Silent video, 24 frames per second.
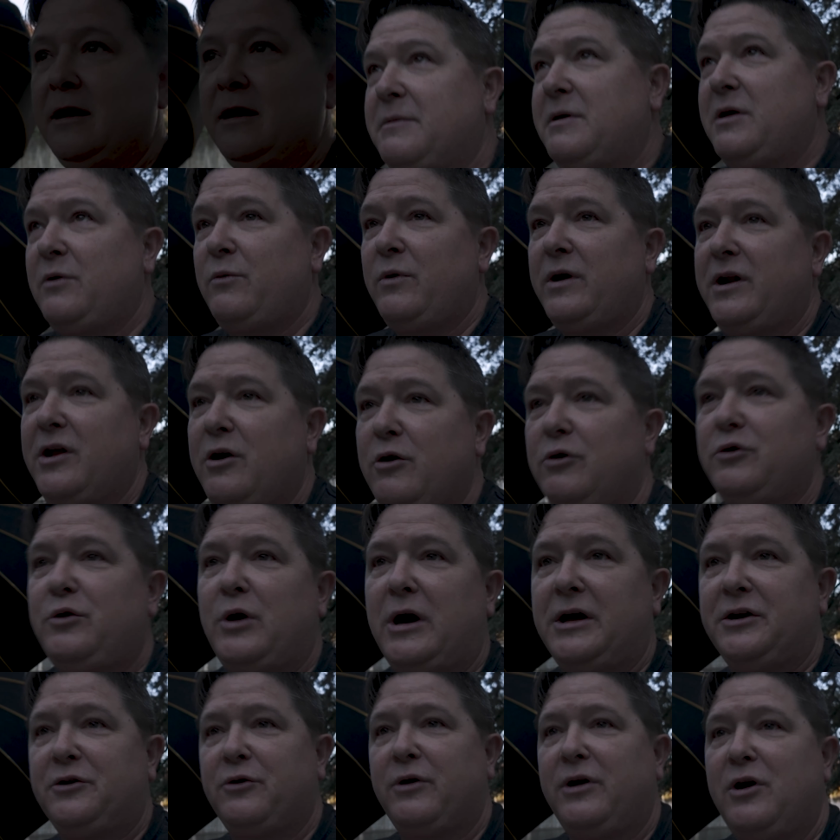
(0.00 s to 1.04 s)
Getting ready to go to
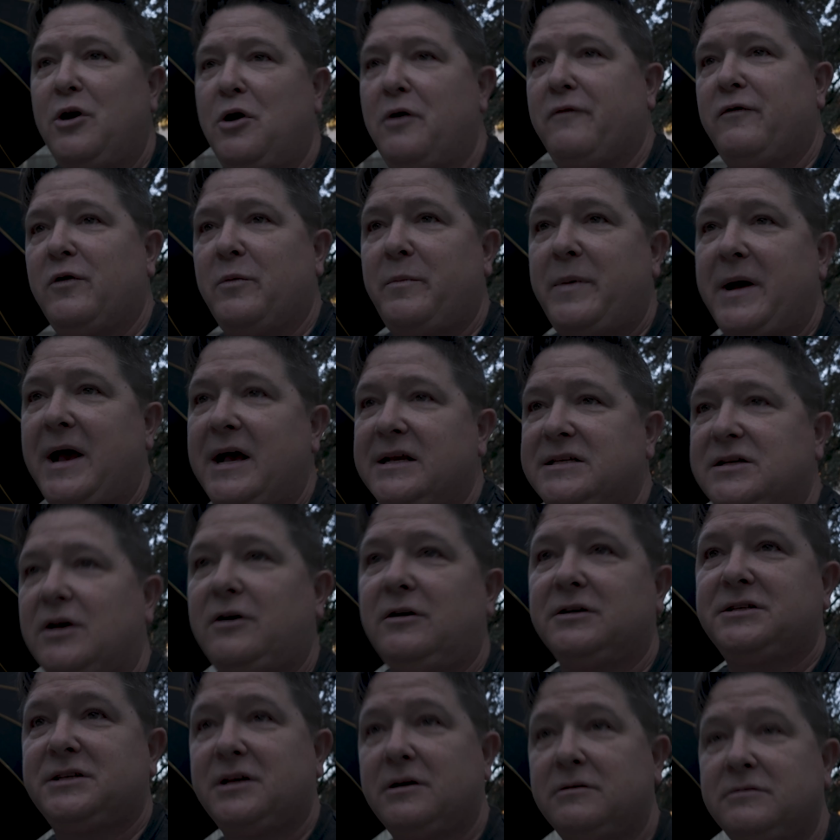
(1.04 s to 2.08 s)
under an overpass
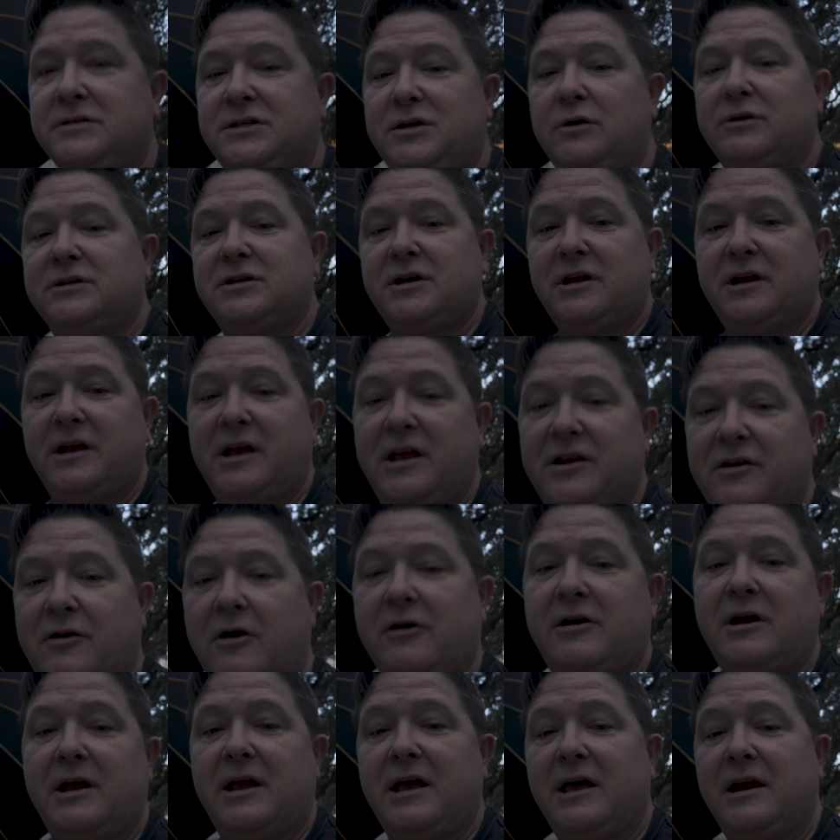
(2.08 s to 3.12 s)
also, so it's gonna get
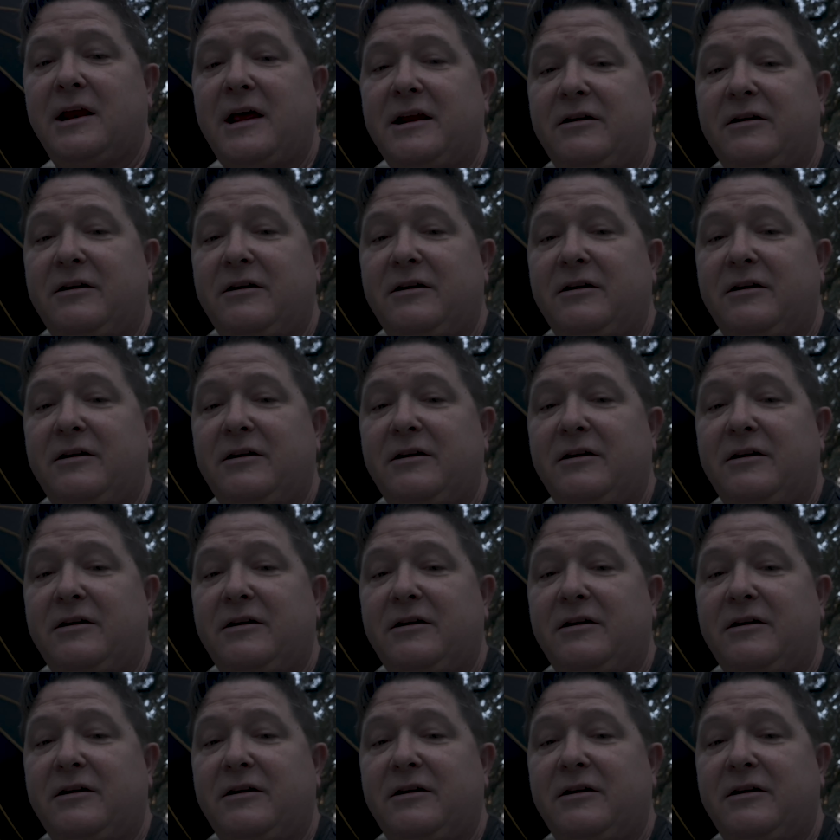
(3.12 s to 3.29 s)
dark again.